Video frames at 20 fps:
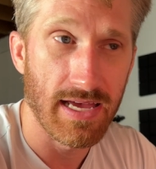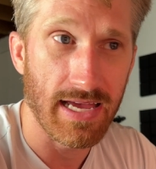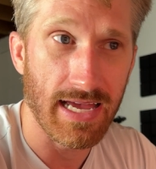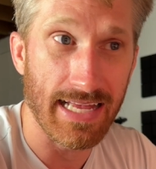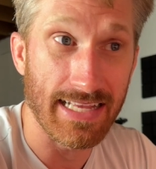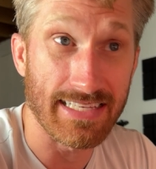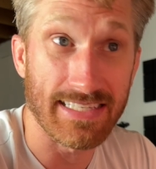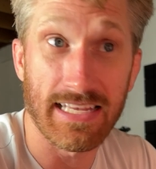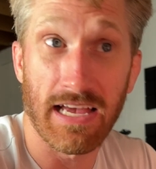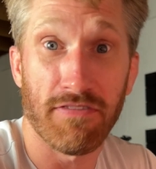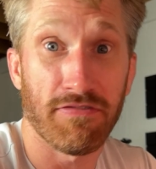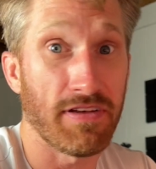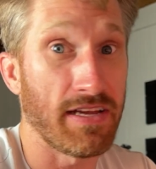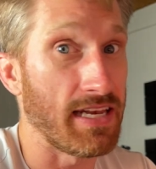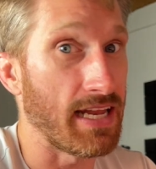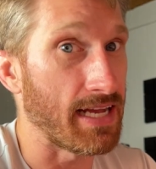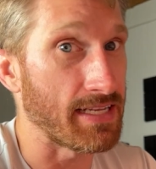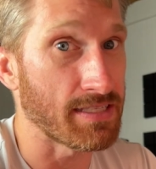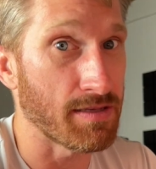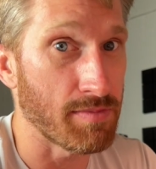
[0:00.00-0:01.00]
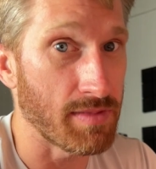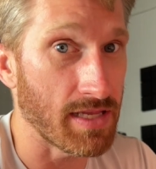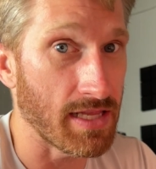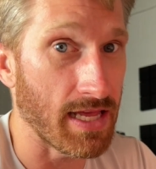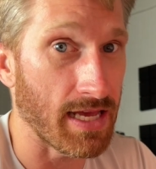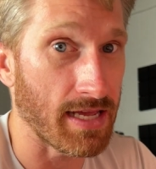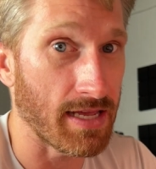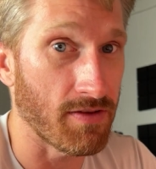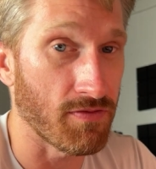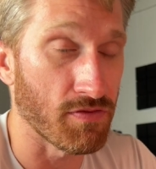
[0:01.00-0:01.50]
It's definitely not something
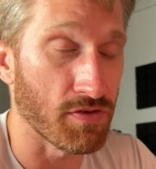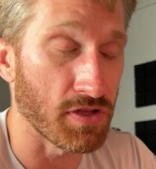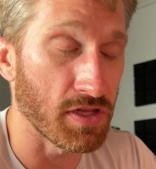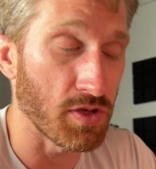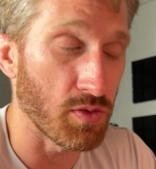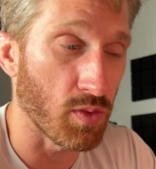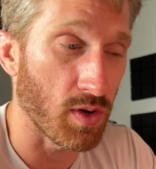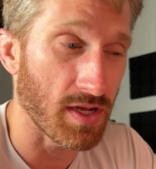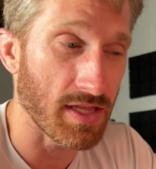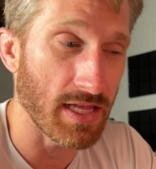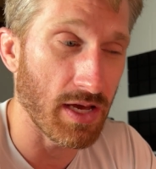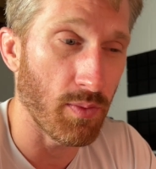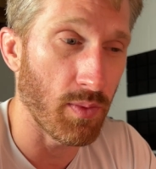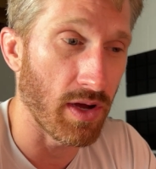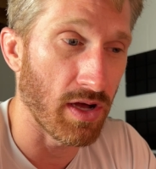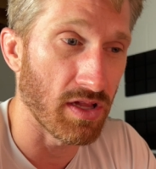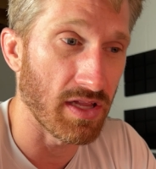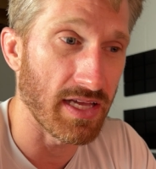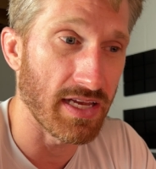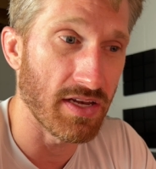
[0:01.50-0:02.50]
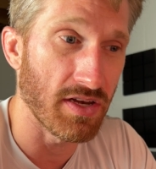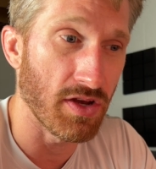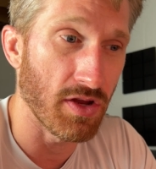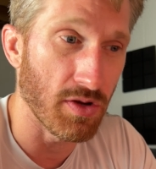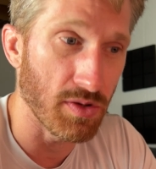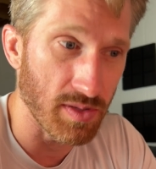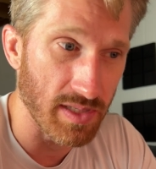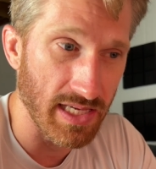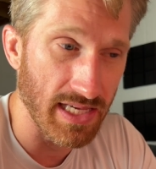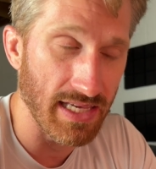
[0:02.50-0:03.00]
that can really work that well in
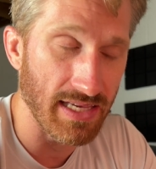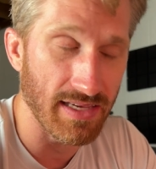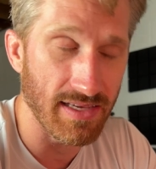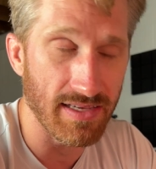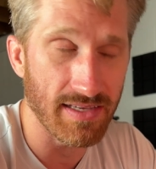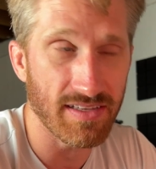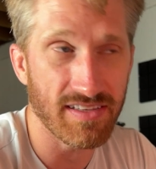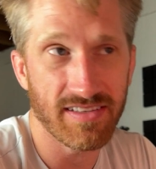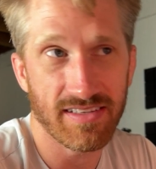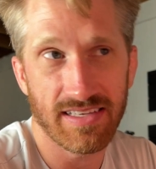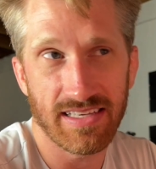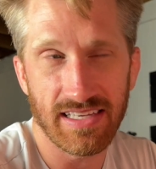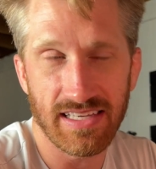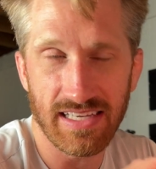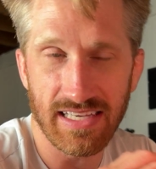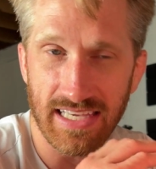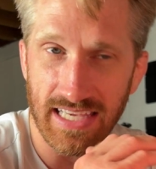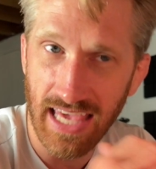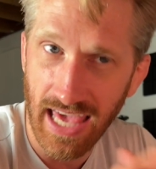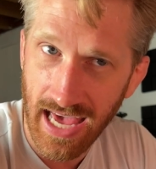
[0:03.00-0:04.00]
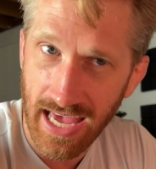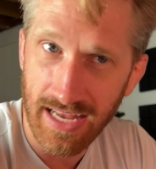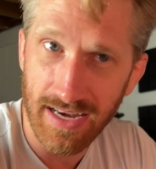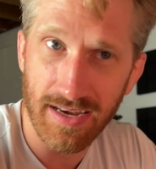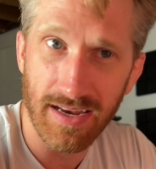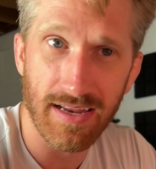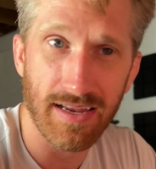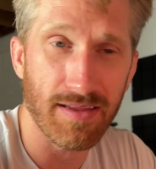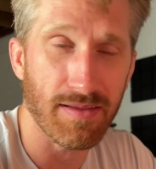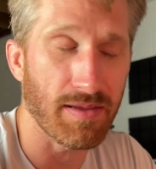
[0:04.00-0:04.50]
no-gi yet.
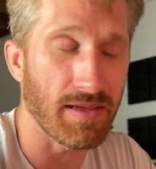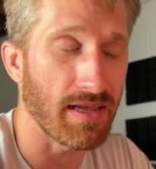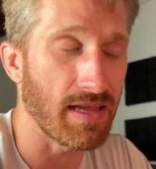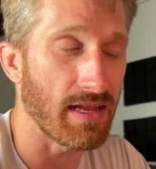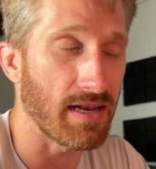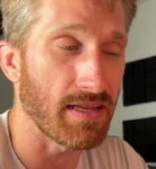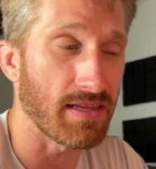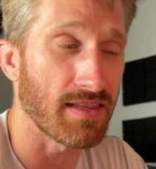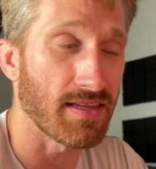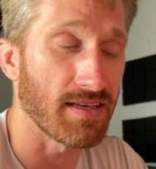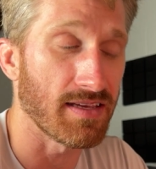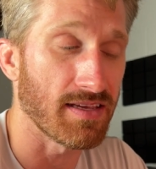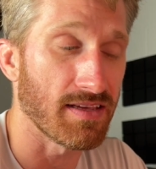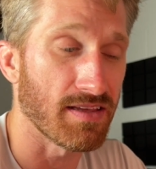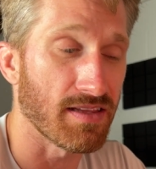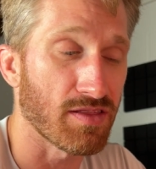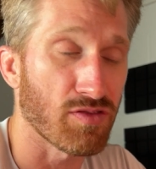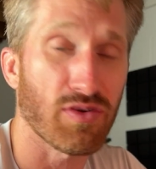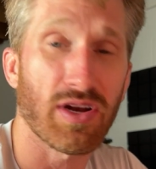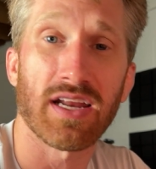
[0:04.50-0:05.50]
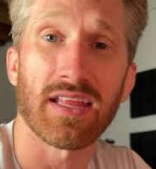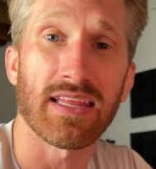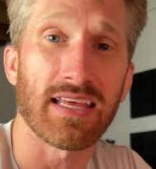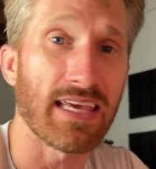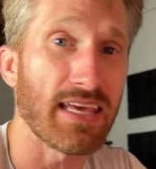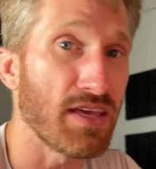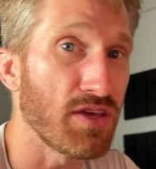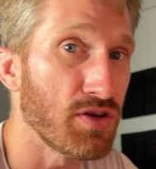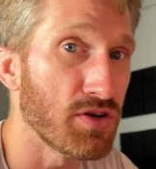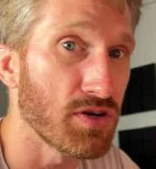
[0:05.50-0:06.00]
The threat of the
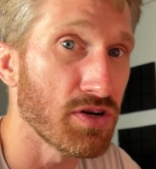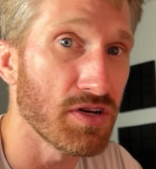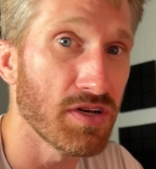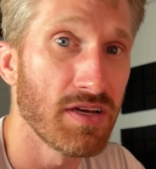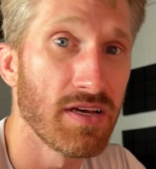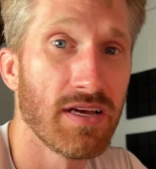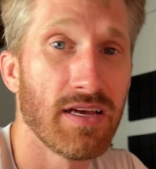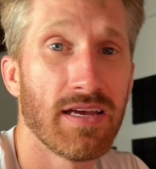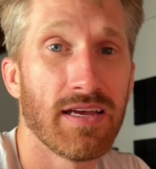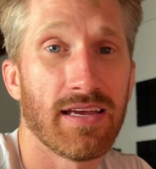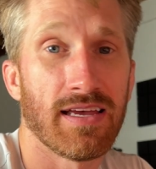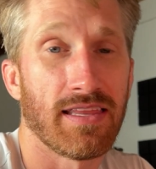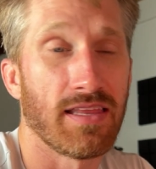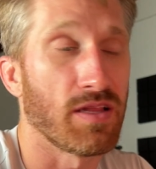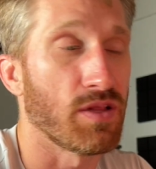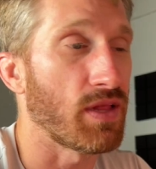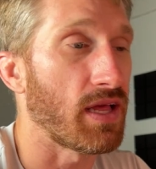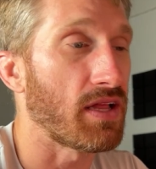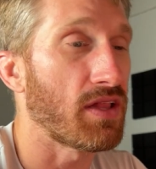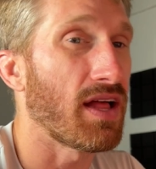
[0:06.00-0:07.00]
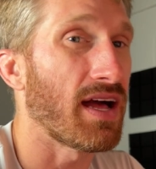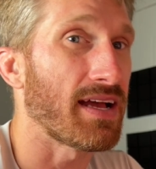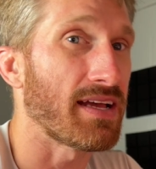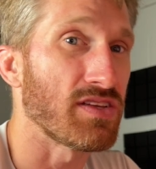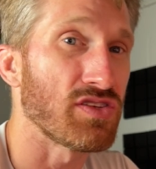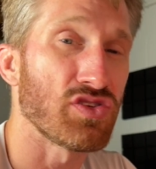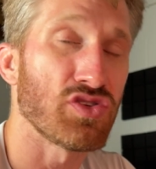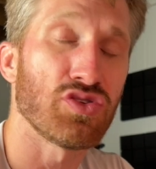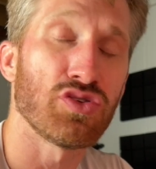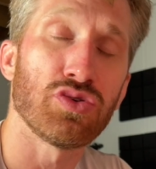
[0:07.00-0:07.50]
heel and the leg lock
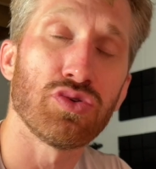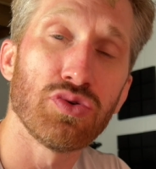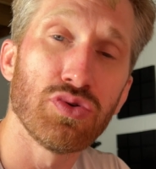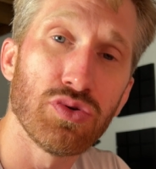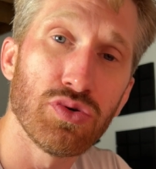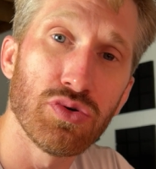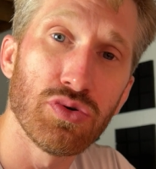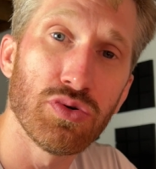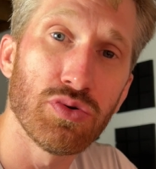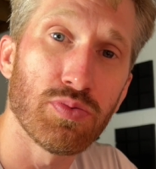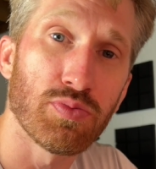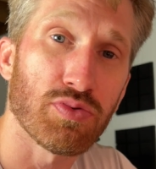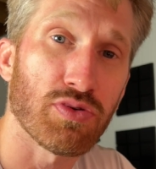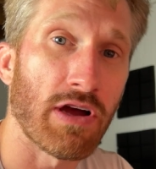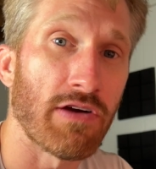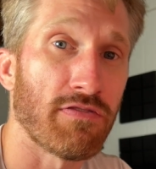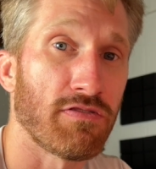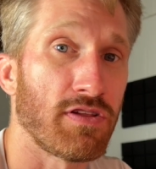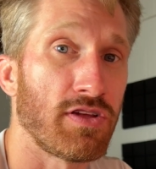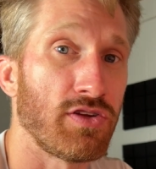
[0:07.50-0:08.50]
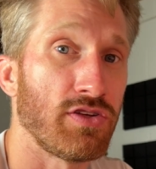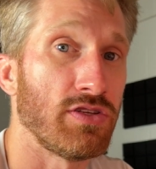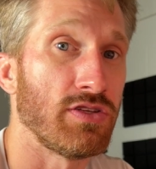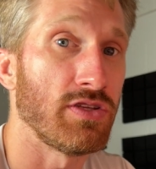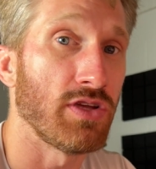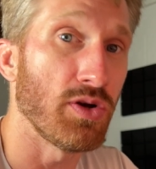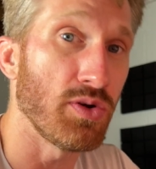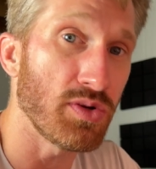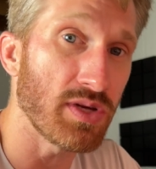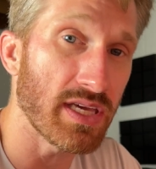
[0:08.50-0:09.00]
is too prevalent in
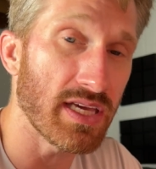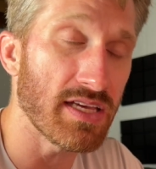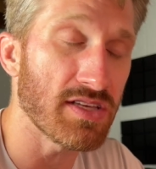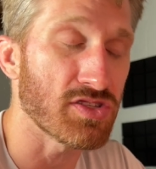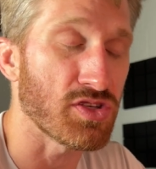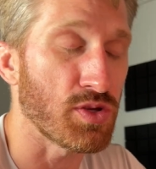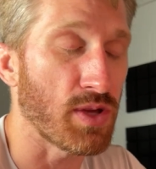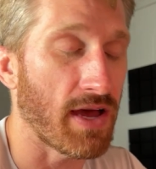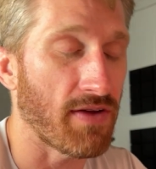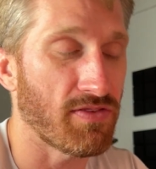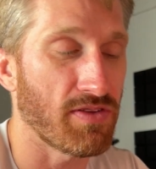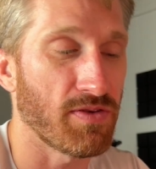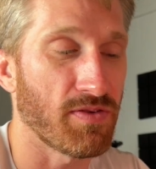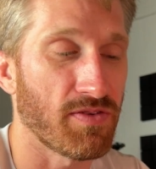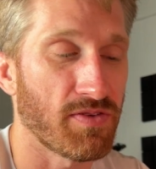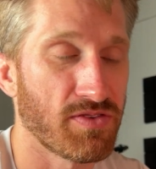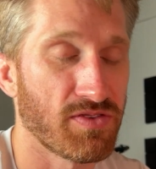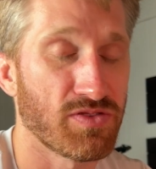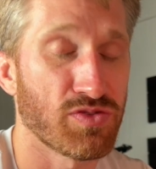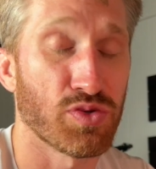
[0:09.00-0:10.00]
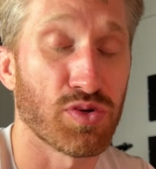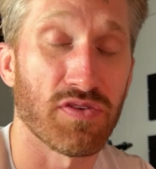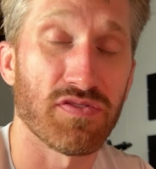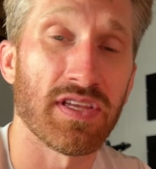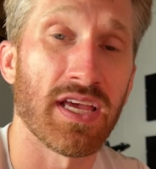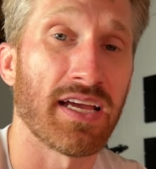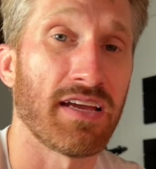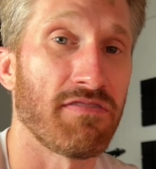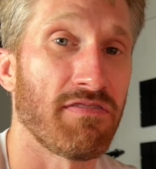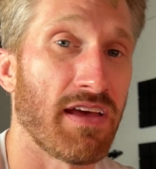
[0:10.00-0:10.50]
no-gi, so you have to sort of
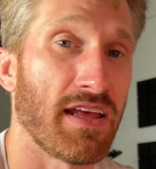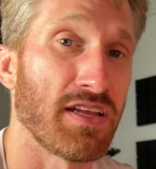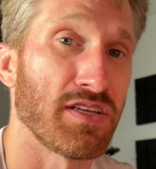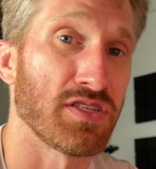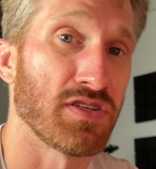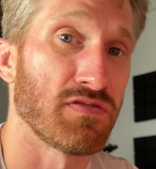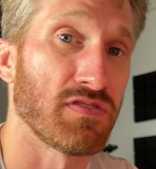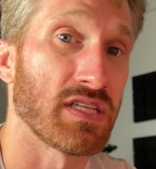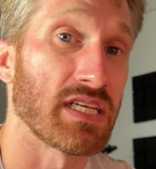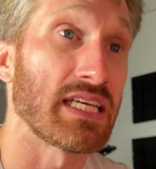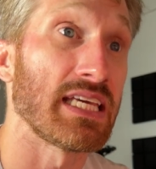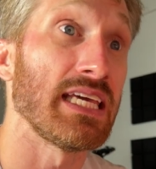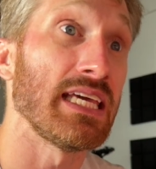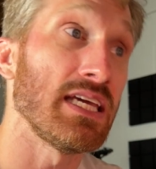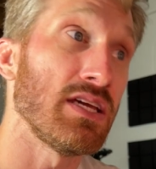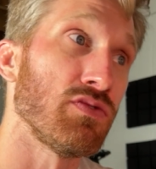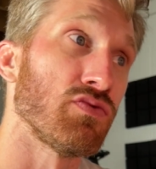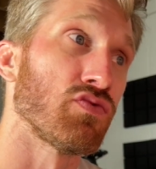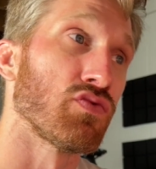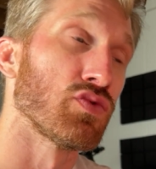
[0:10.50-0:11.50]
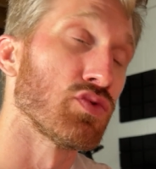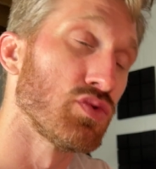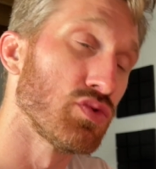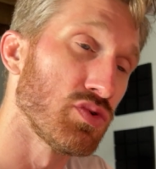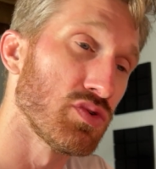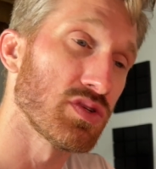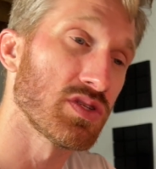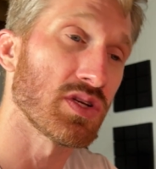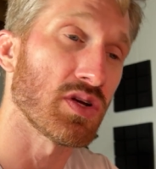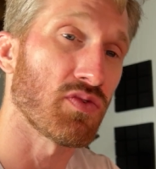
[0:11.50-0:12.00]
take advantage of the gi
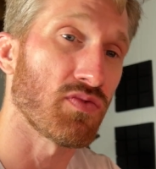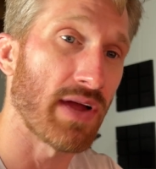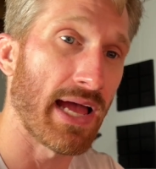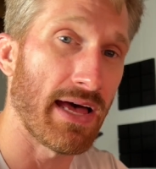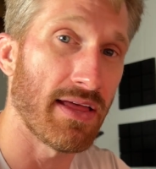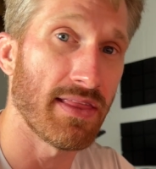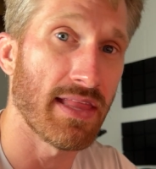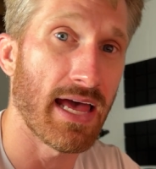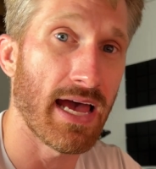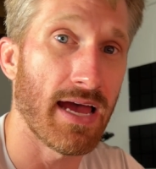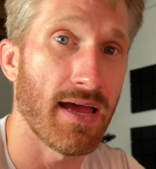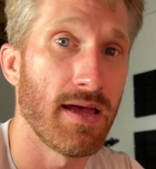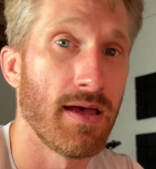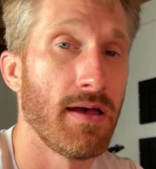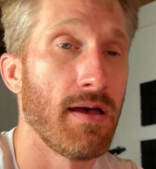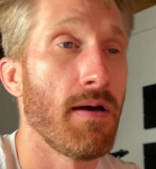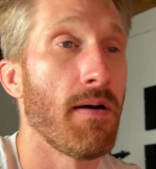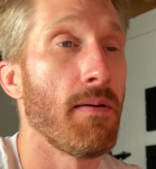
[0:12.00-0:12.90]
rules around that.